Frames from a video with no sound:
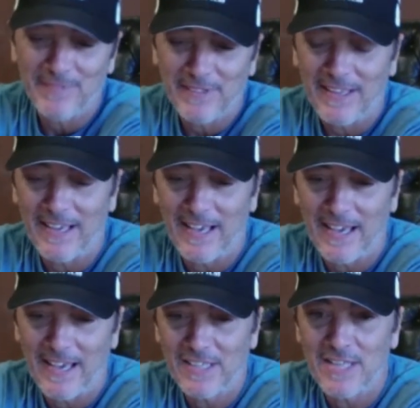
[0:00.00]
I
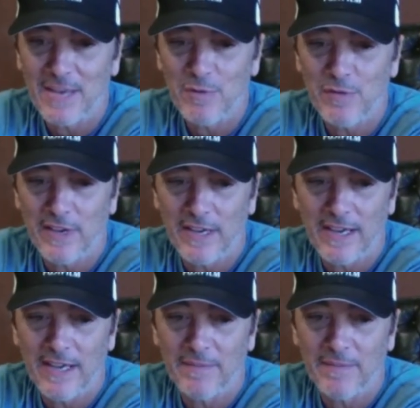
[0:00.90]
guess that movie,
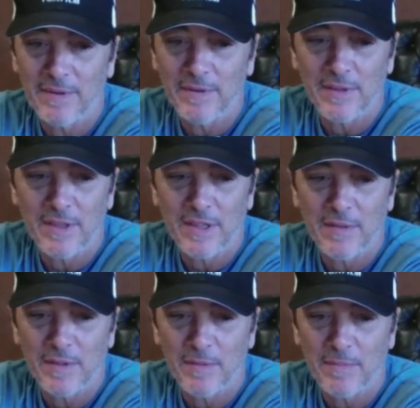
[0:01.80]

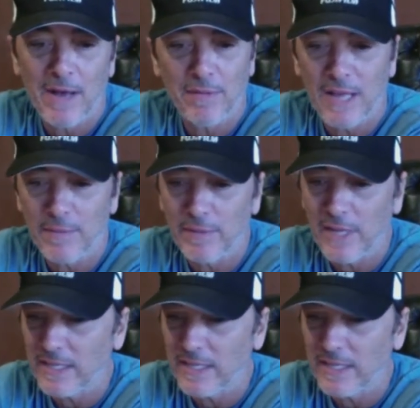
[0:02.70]
the Bob Loblaw